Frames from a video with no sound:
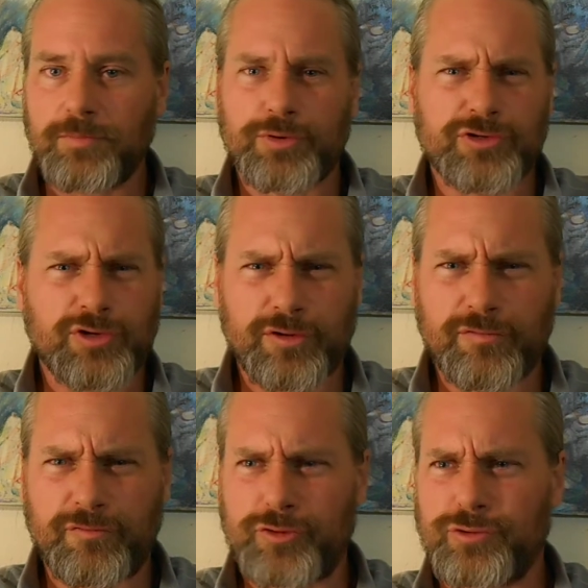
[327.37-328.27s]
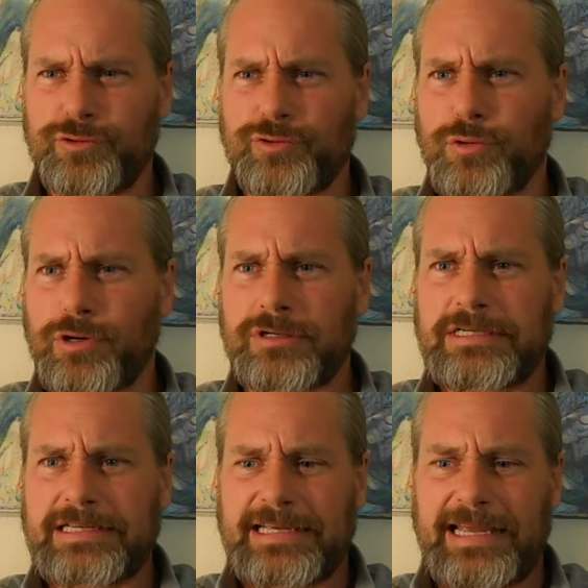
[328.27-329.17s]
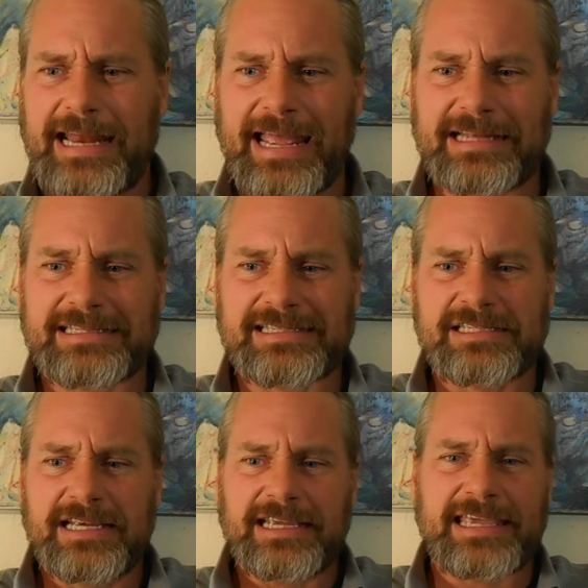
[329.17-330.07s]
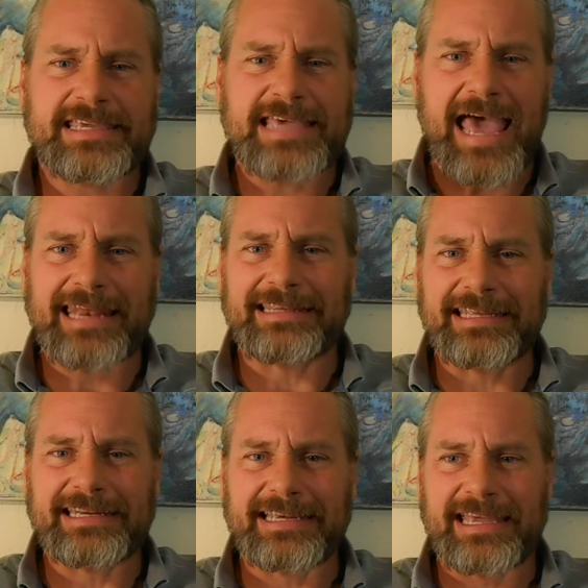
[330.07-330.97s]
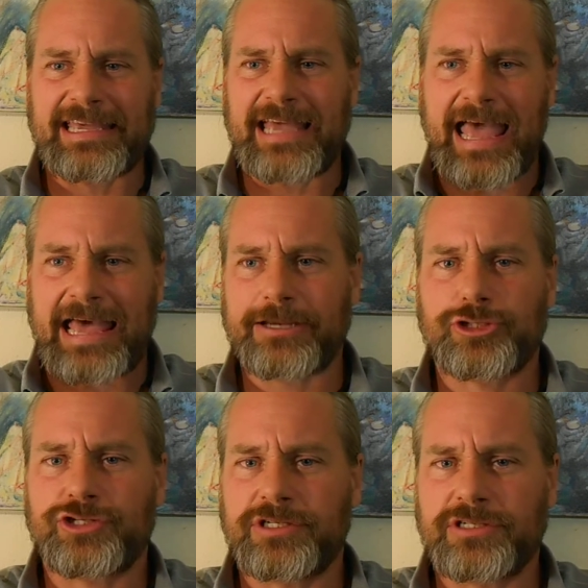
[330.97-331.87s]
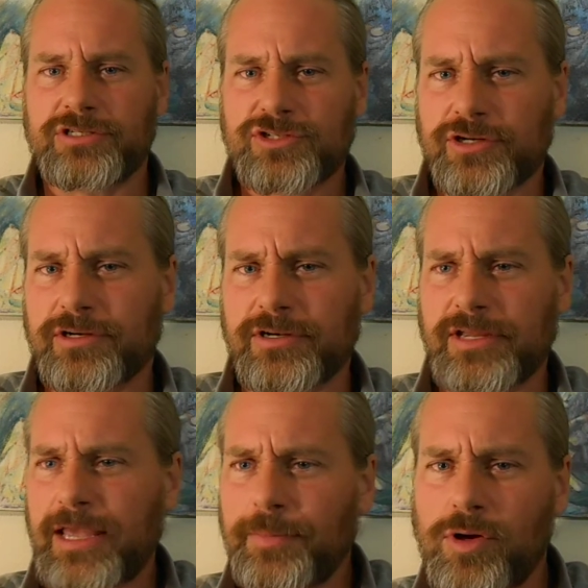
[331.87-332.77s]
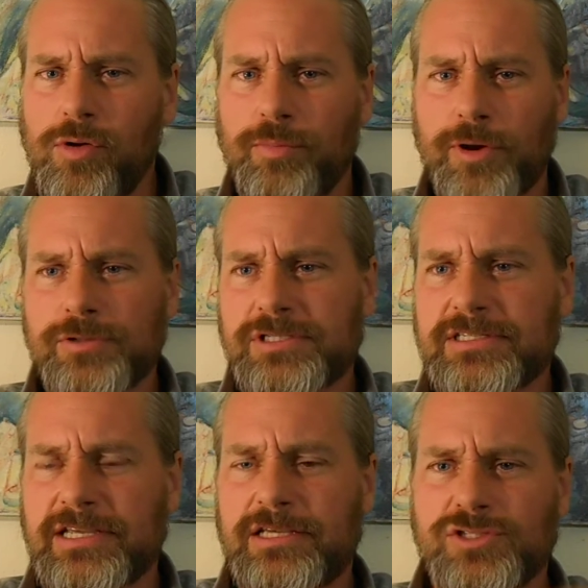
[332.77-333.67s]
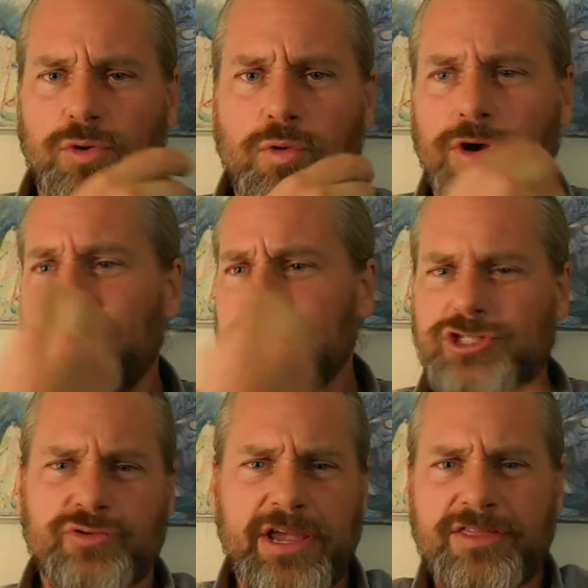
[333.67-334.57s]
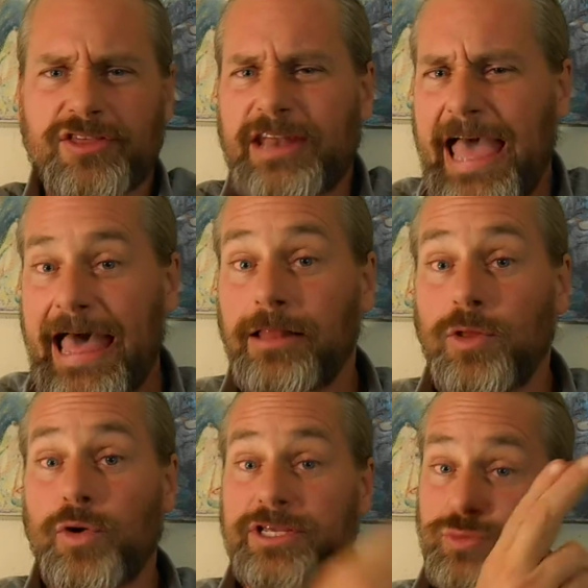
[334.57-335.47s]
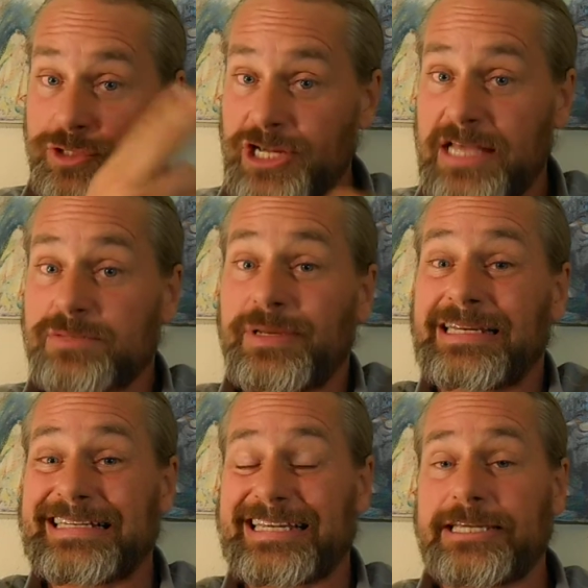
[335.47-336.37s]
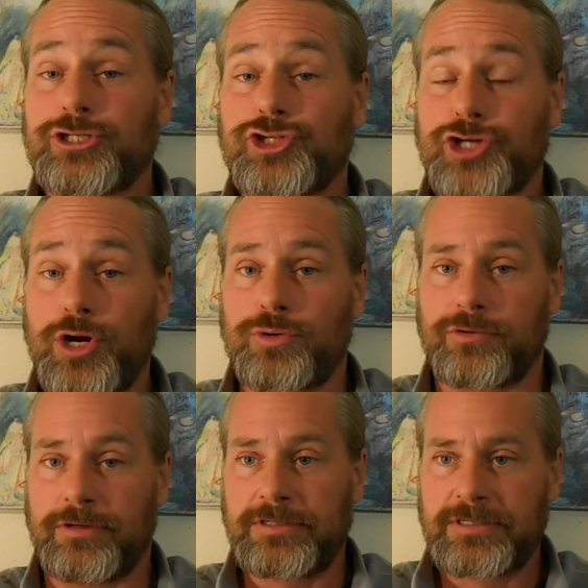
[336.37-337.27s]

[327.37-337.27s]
preserve food or enhance catalytic action in certain chemical processes or strengthen alloys, which has been indeed shown